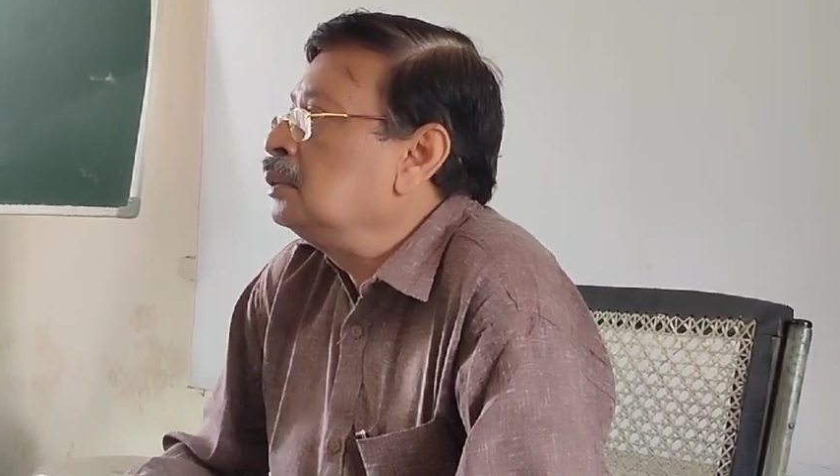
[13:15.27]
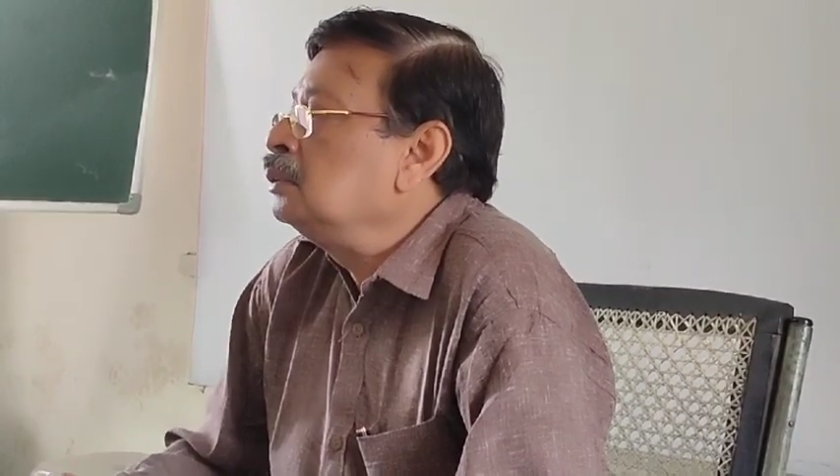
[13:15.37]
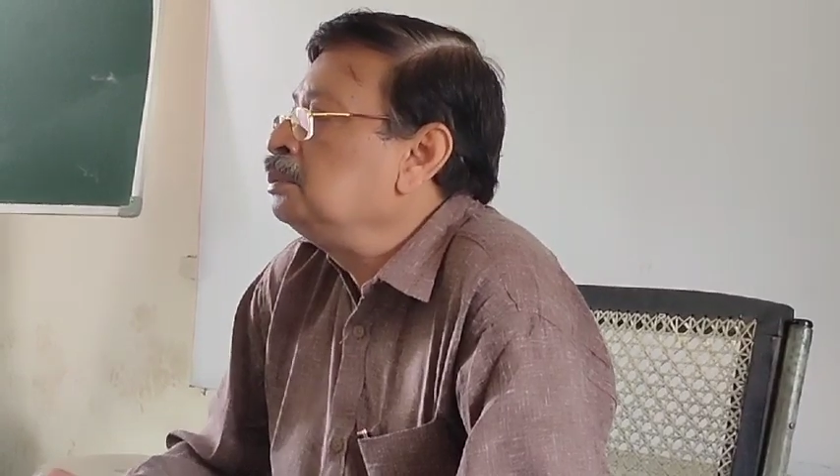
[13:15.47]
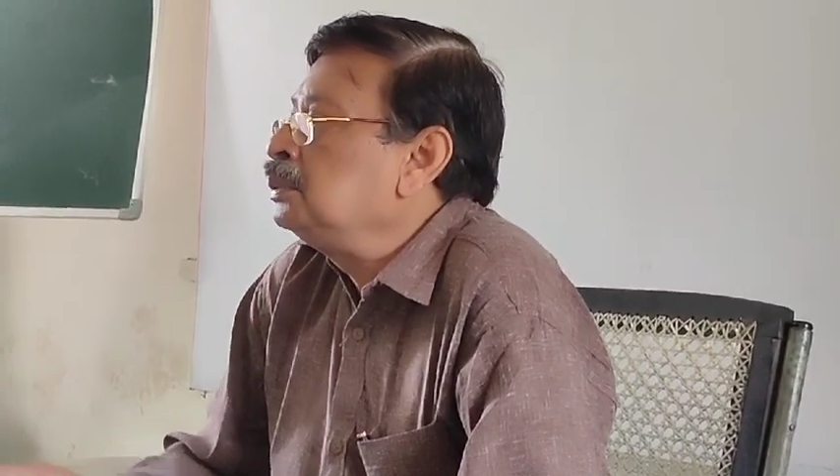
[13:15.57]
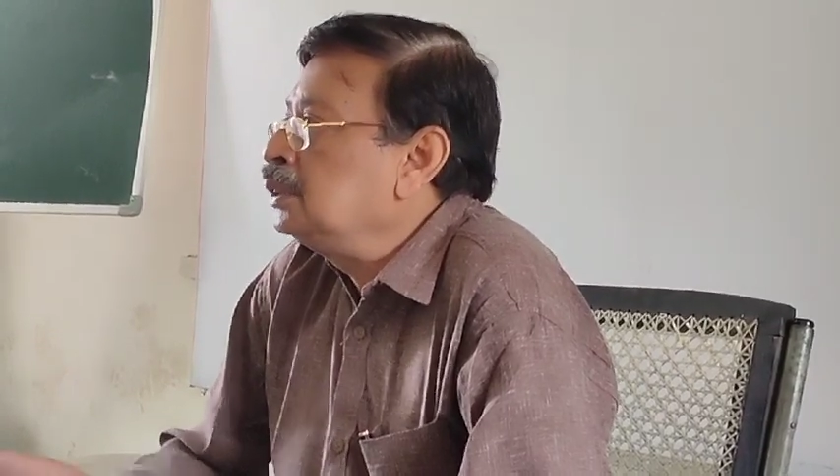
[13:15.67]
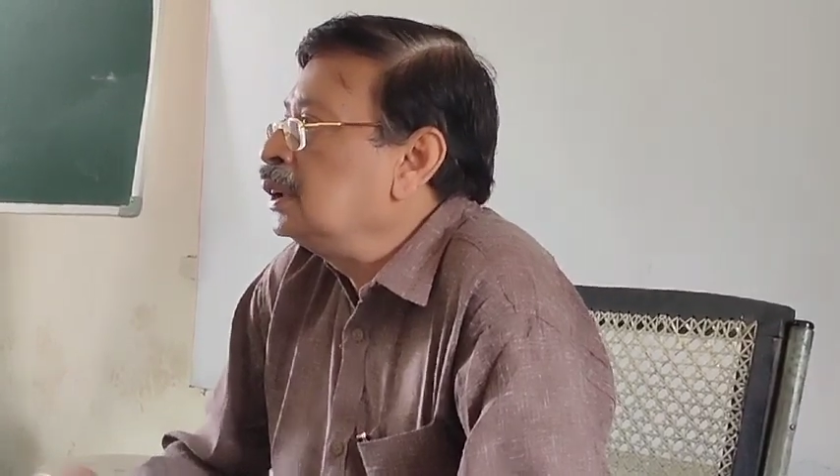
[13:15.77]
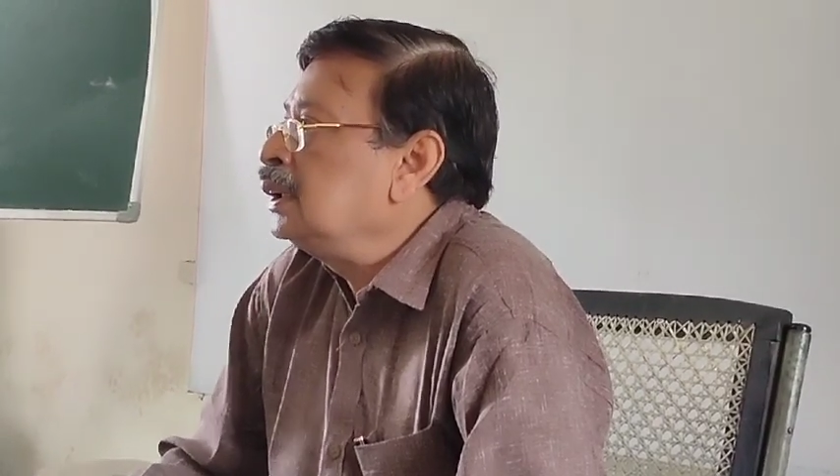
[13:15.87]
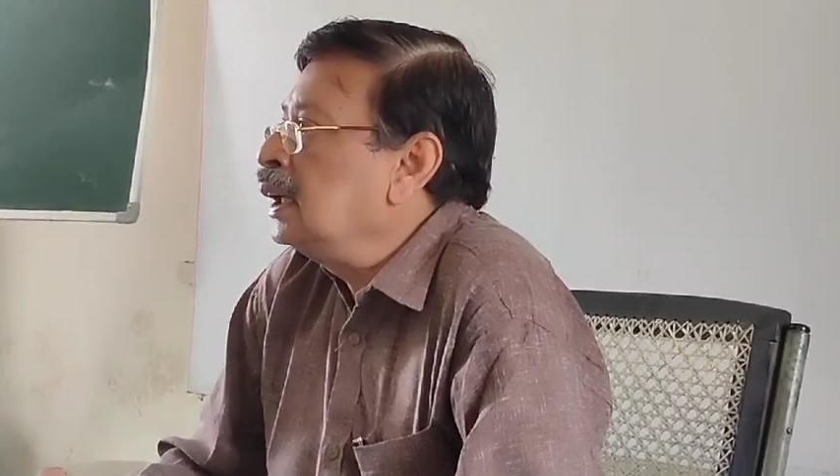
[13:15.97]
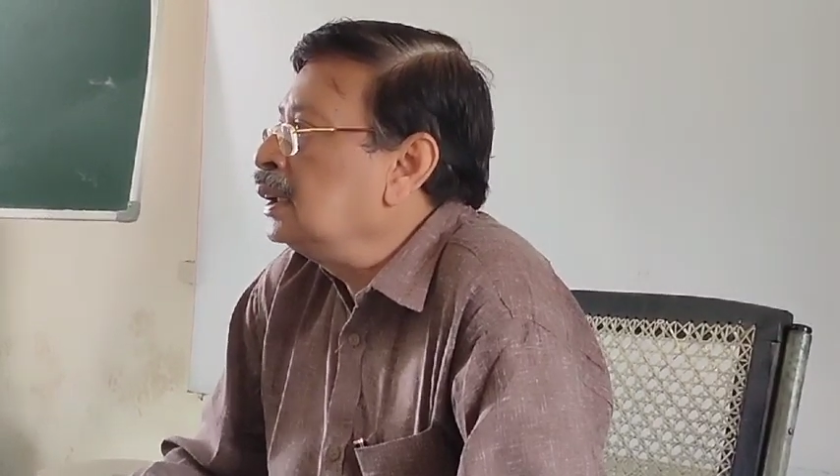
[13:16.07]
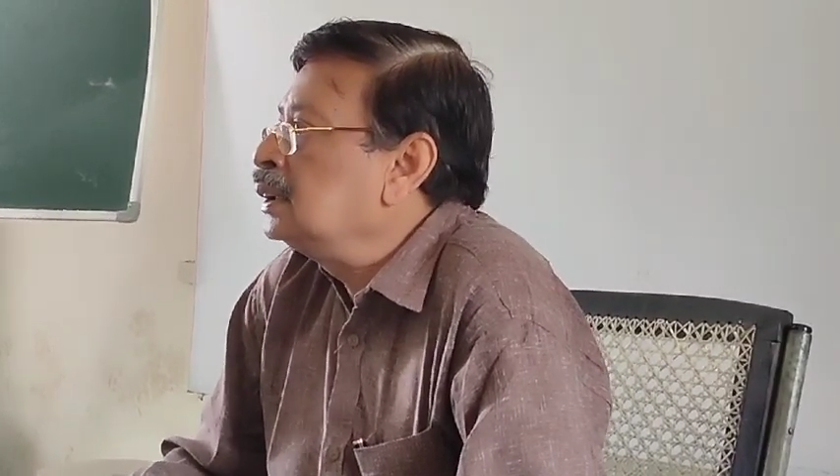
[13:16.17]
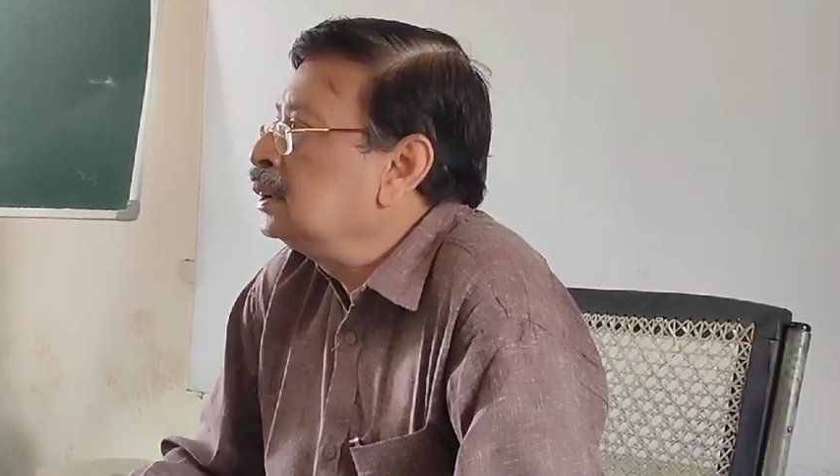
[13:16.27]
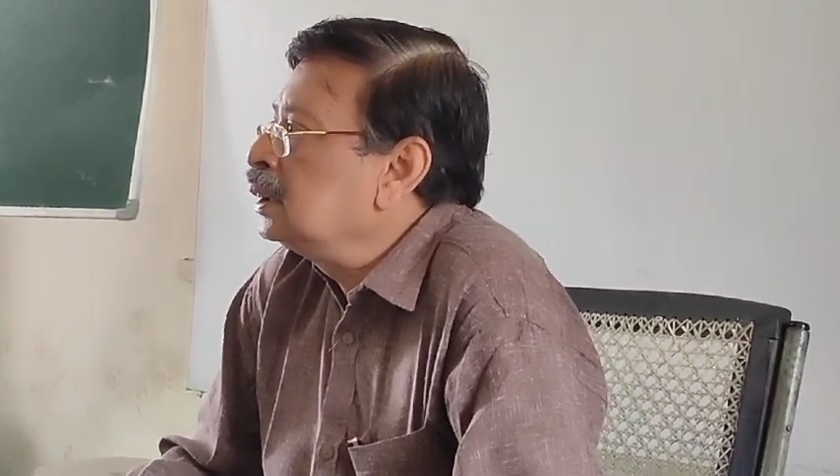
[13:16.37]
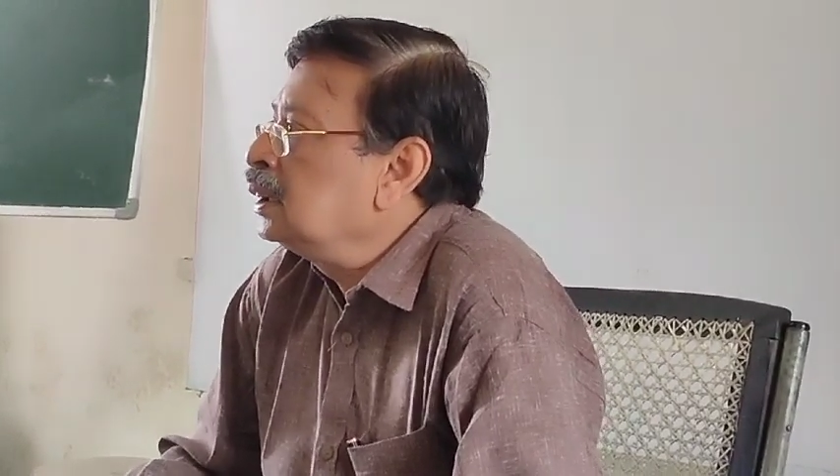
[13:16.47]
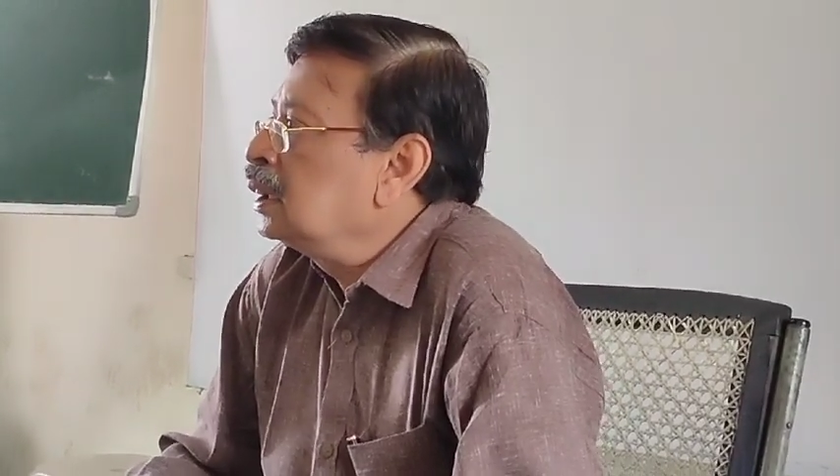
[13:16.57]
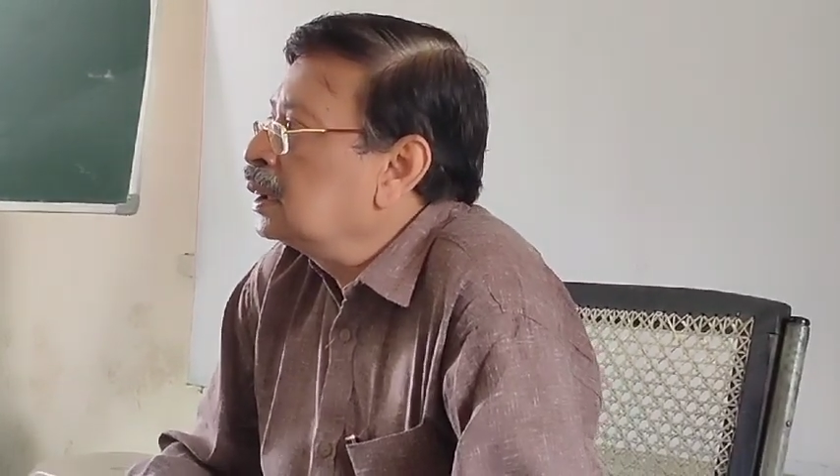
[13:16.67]
We put that
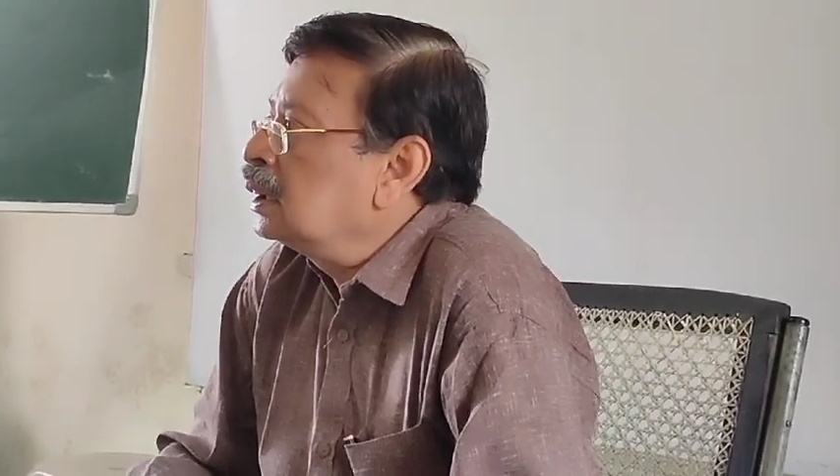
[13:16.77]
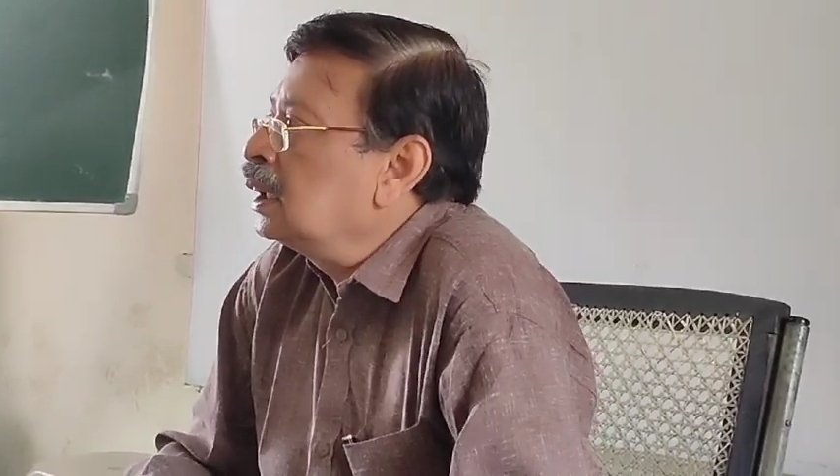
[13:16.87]
indicator